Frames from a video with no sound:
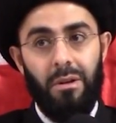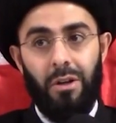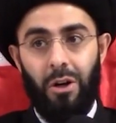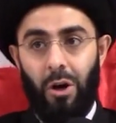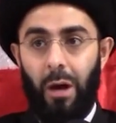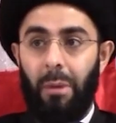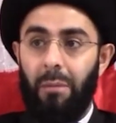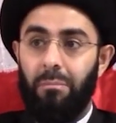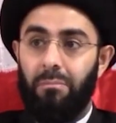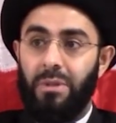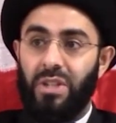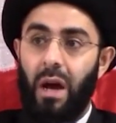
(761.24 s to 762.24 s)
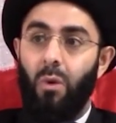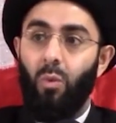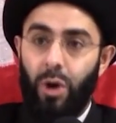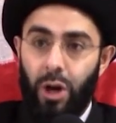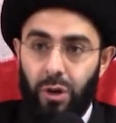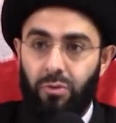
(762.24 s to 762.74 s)
You know, I might
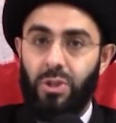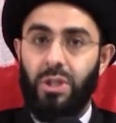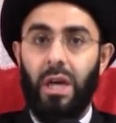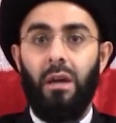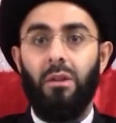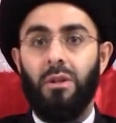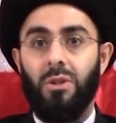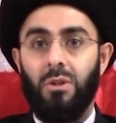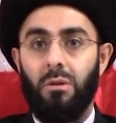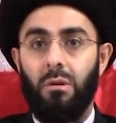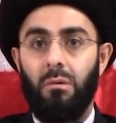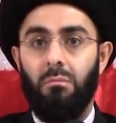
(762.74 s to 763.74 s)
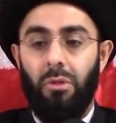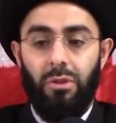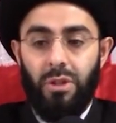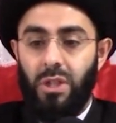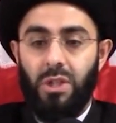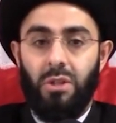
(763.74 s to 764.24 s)
sound weird for saying this, but
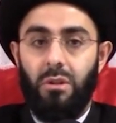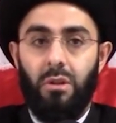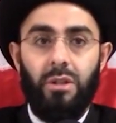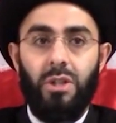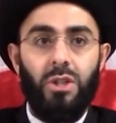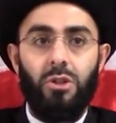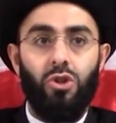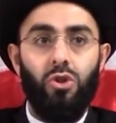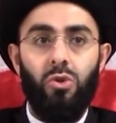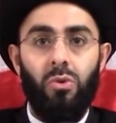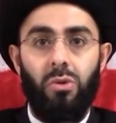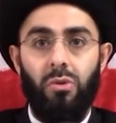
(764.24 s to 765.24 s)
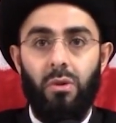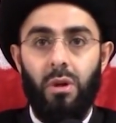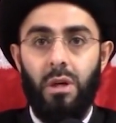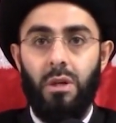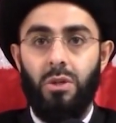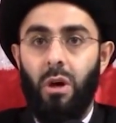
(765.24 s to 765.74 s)
this is, this is the truth.
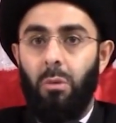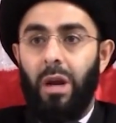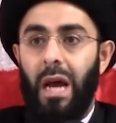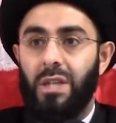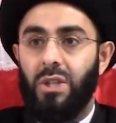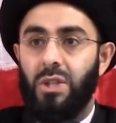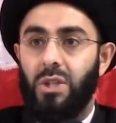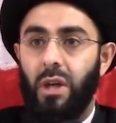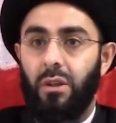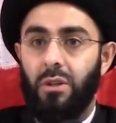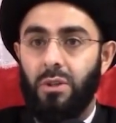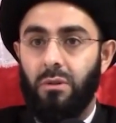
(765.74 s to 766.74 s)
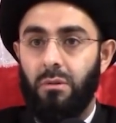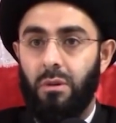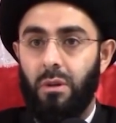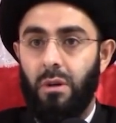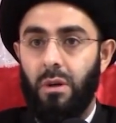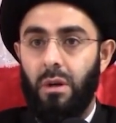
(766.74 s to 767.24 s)
Someone has to say this.
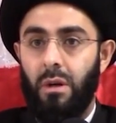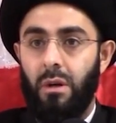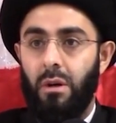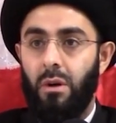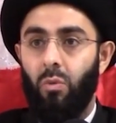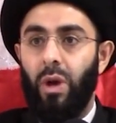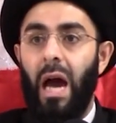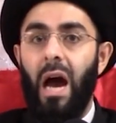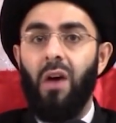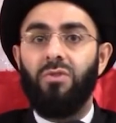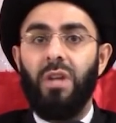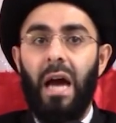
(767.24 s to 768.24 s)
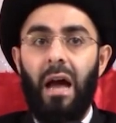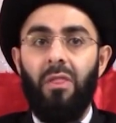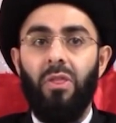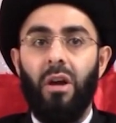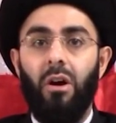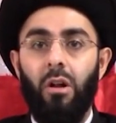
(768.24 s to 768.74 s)
We have to
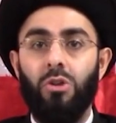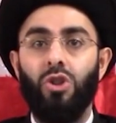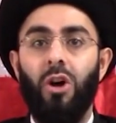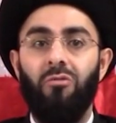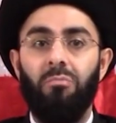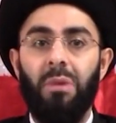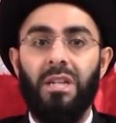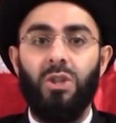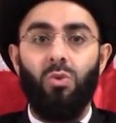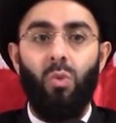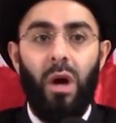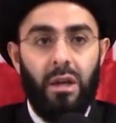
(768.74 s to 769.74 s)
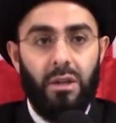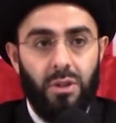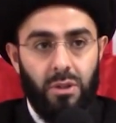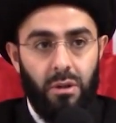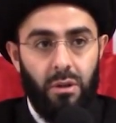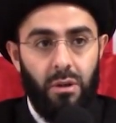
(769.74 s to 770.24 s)
end the culture of mixed
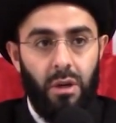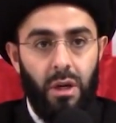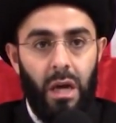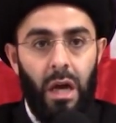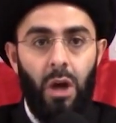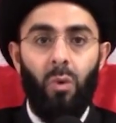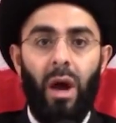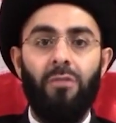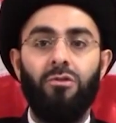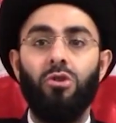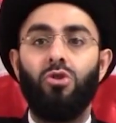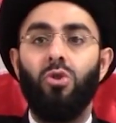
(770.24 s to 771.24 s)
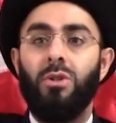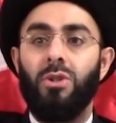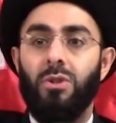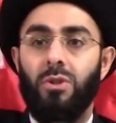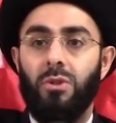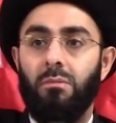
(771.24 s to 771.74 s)
weddings. We have two
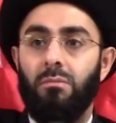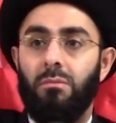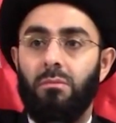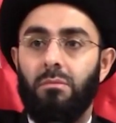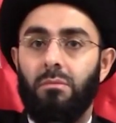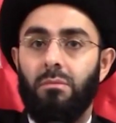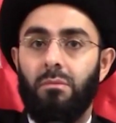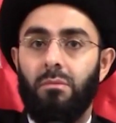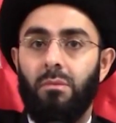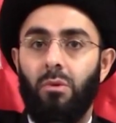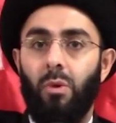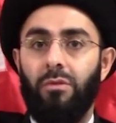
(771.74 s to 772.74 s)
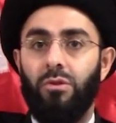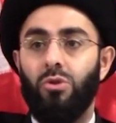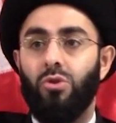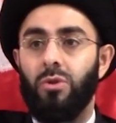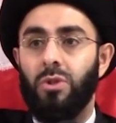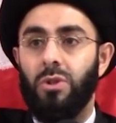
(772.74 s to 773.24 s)
choices. We have
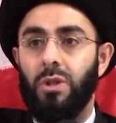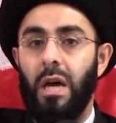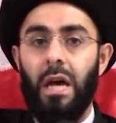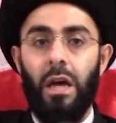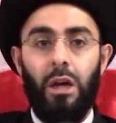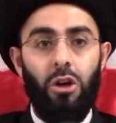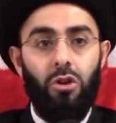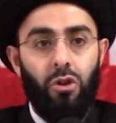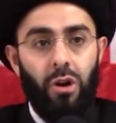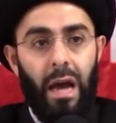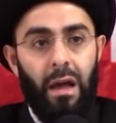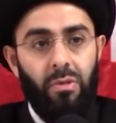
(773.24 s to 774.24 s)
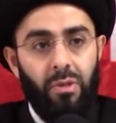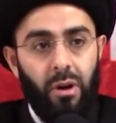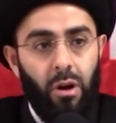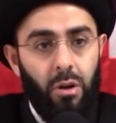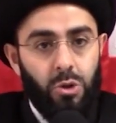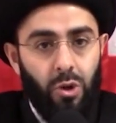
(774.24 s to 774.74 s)
two choices. Either end the
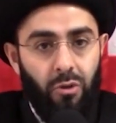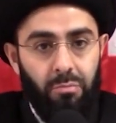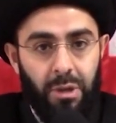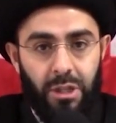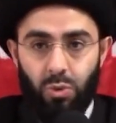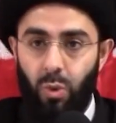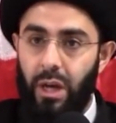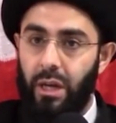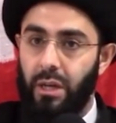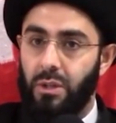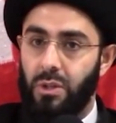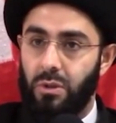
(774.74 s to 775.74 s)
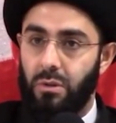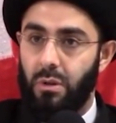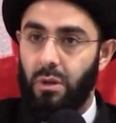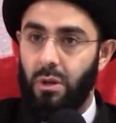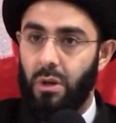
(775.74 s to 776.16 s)
culture of mixed weddings.